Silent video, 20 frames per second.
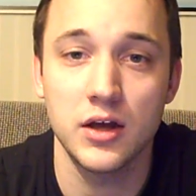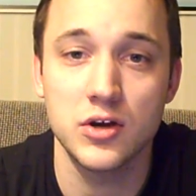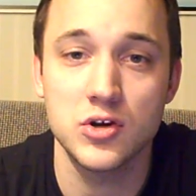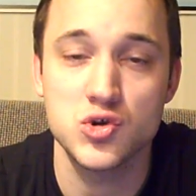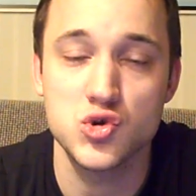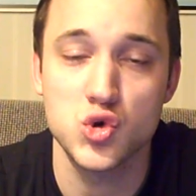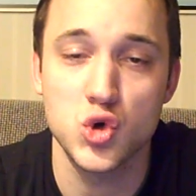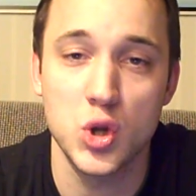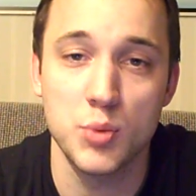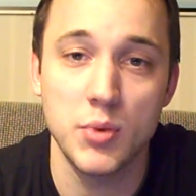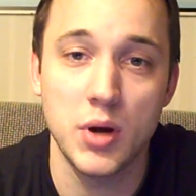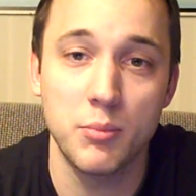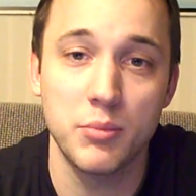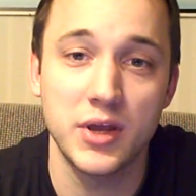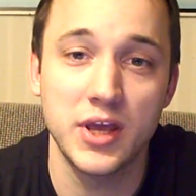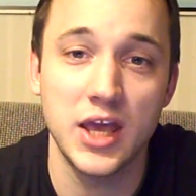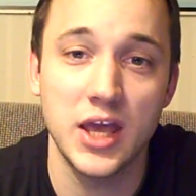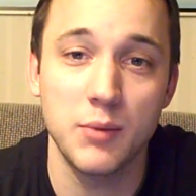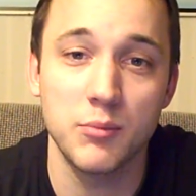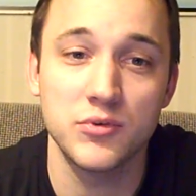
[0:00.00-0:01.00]
shoot 'em up
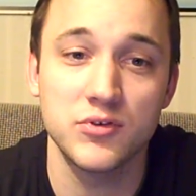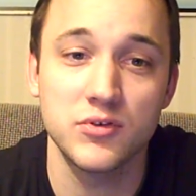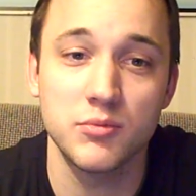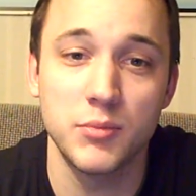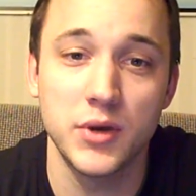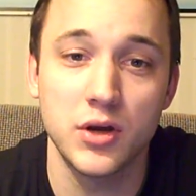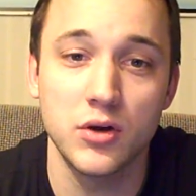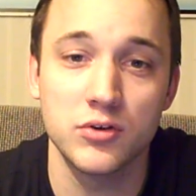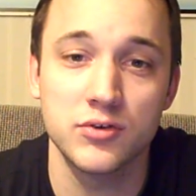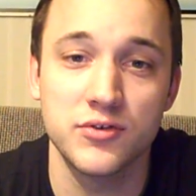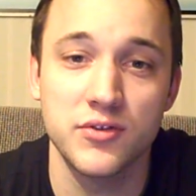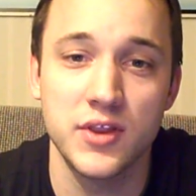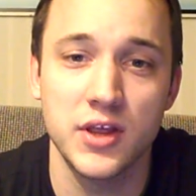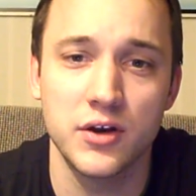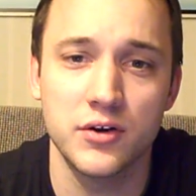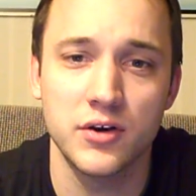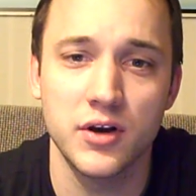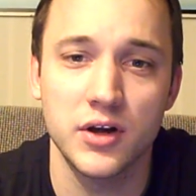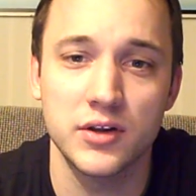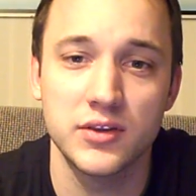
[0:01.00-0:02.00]
games, because they
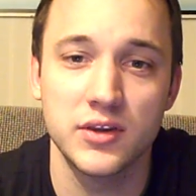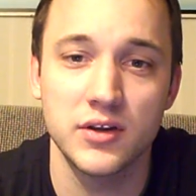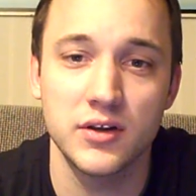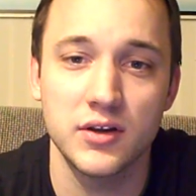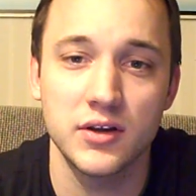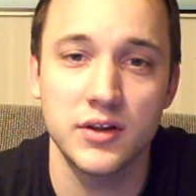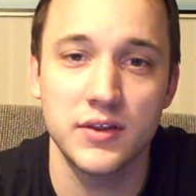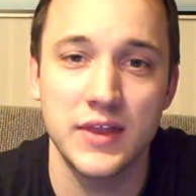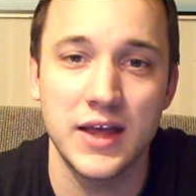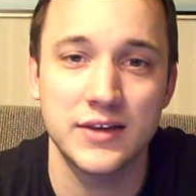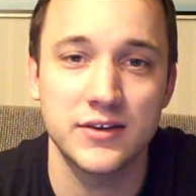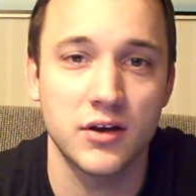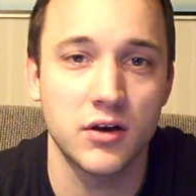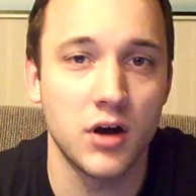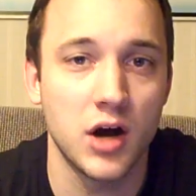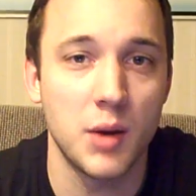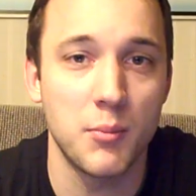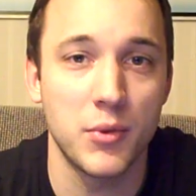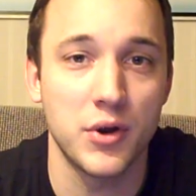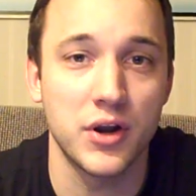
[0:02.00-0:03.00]
are not that
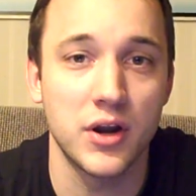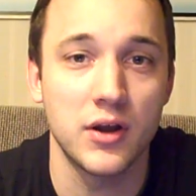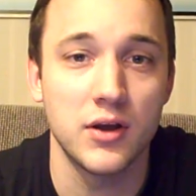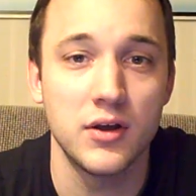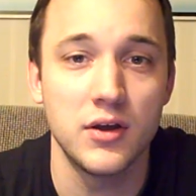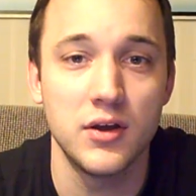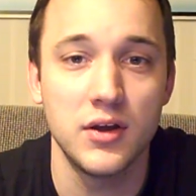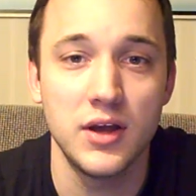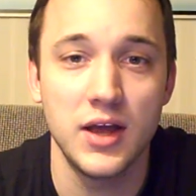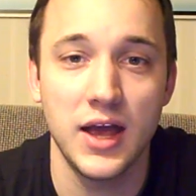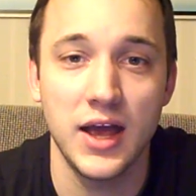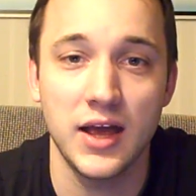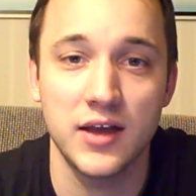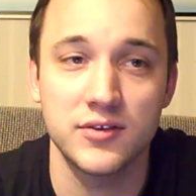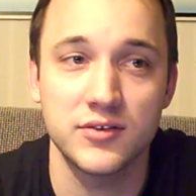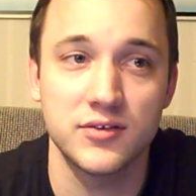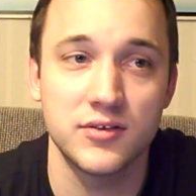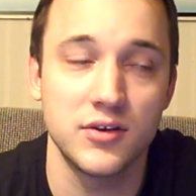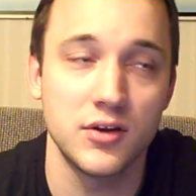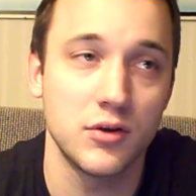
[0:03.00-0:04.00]
common
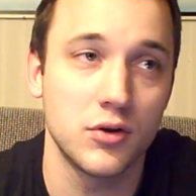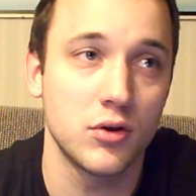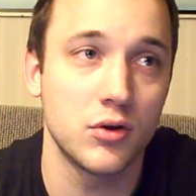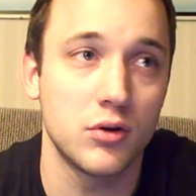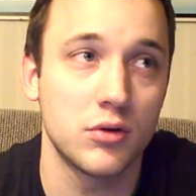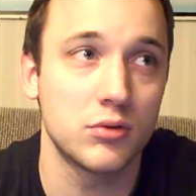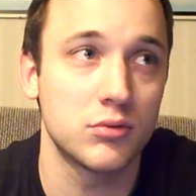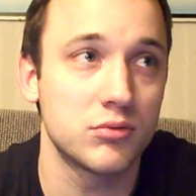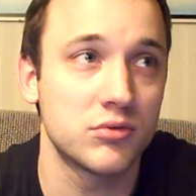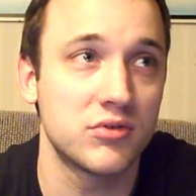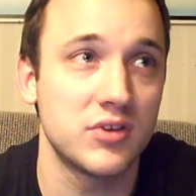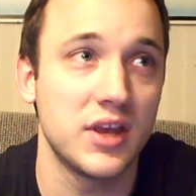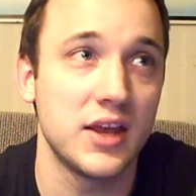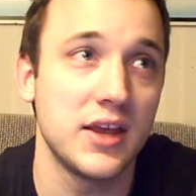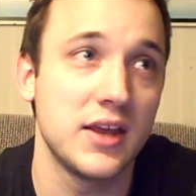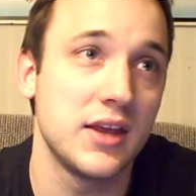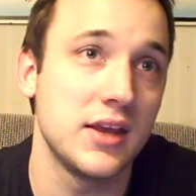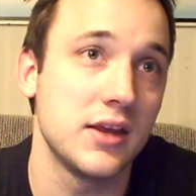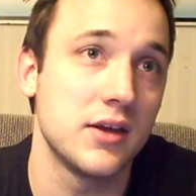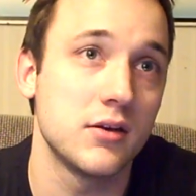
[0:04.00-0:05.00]
as
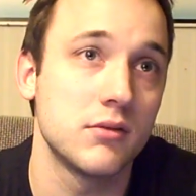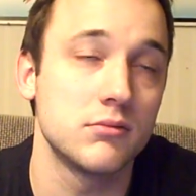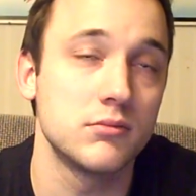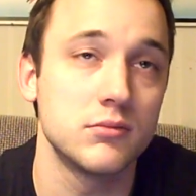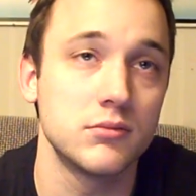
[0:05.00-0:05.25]
say